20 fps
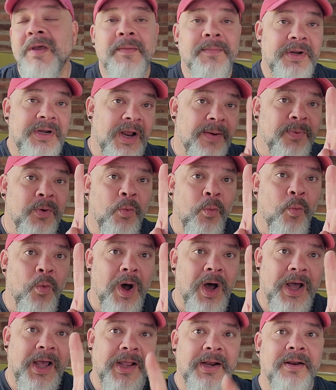But number
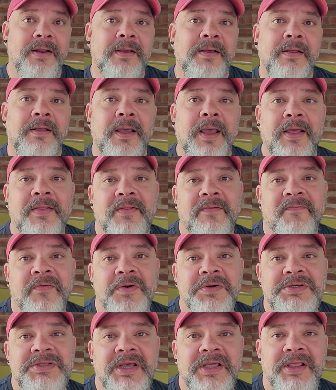one, and the
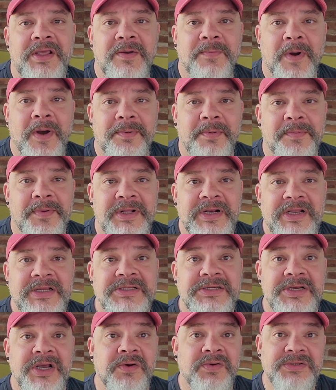first thing that you probably need
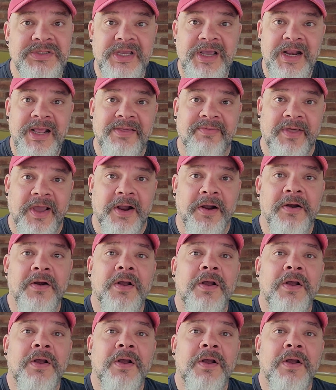to know, is getting there.